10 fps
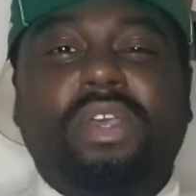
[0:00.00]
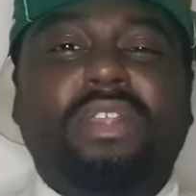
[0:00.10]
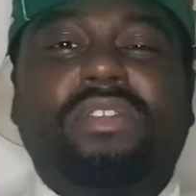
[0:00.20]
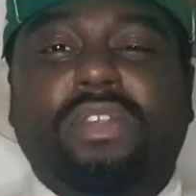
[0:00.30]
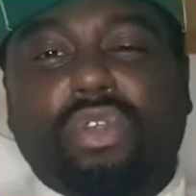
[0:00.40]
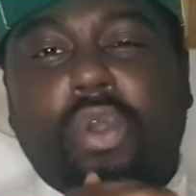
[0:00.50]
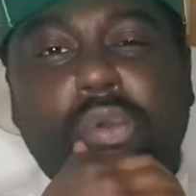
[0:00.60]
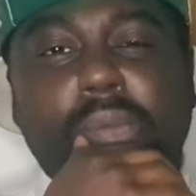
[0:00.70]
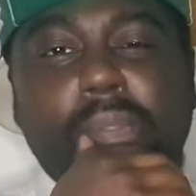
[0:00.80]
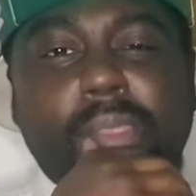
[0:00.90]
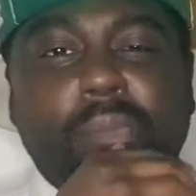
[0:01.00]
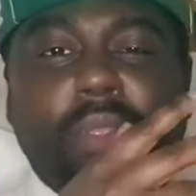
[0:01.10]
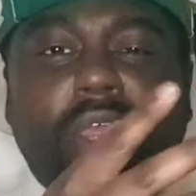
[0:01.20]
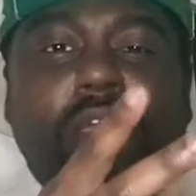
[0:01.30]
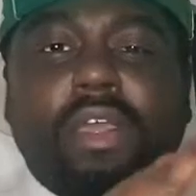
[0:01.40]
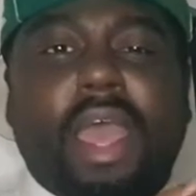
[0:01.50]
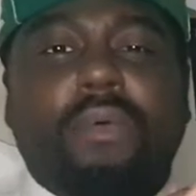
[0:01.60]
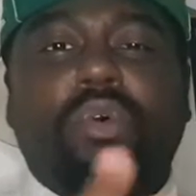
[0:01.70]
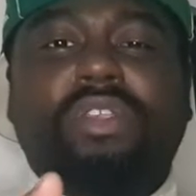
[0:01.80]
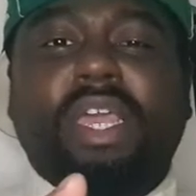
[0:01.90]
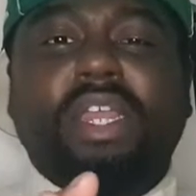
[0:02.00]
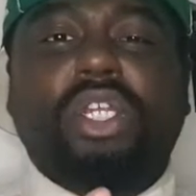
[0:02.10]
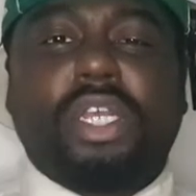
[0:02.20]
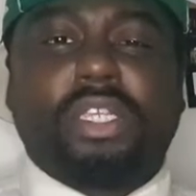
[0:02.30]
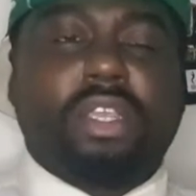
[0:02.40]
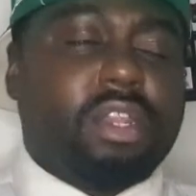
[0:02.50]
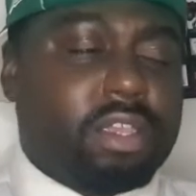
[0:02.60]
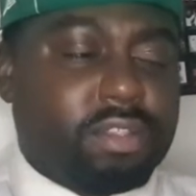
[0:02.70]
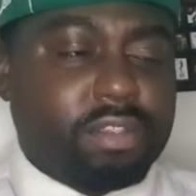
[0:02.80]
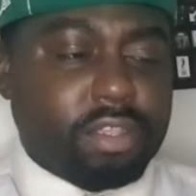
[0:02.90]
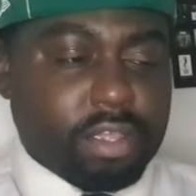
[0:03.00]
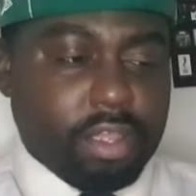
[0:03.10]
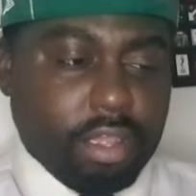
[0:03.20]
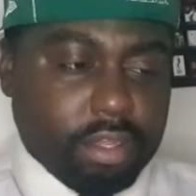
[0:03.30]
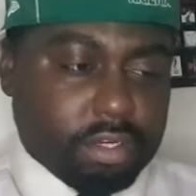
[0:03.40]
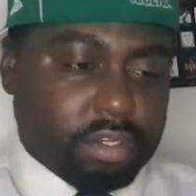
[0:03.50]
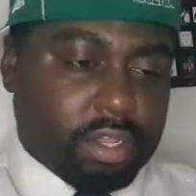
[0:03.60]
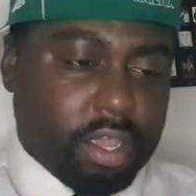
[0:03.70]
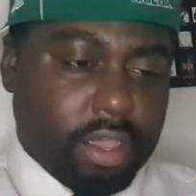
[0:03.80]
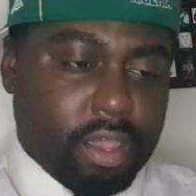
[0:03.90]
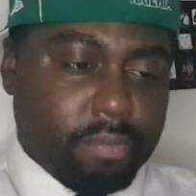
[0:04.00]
And what's interesting is that